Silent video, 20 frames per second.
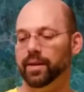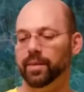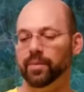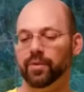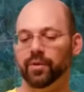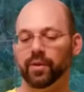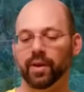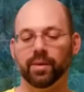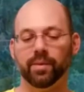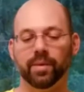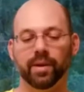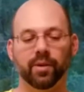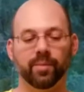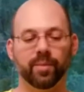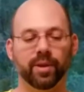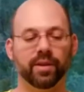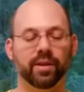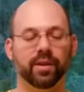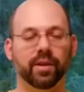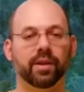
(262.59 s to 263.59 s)
So I
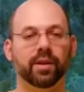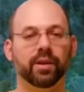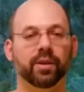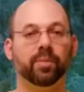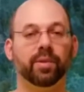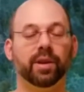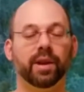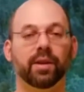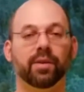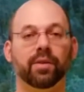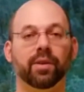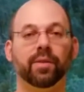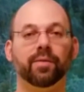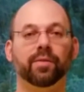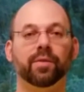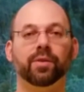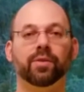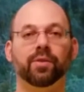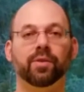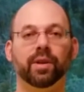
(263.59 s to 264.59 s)
recommend cutting them down
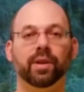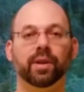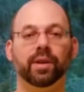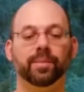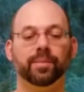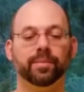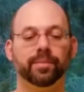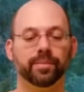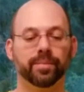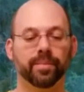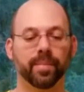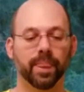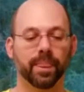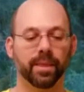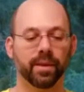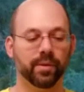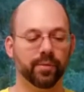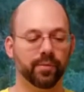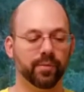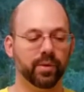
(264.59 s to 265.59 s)
off the tree
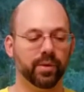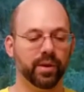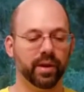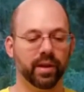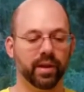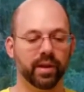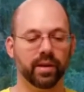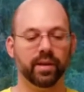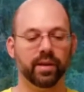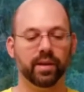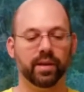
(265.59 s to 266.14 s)
if you can.